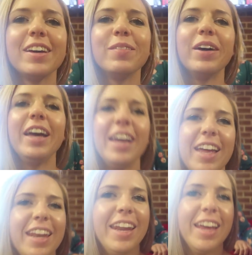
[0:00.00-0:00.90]

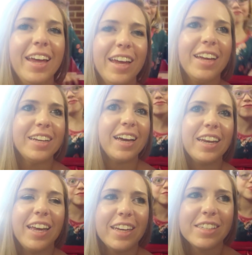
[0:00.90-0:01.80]
What?
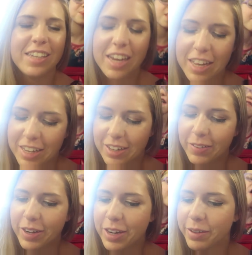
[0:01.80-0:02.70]
Dad can't see it. What are you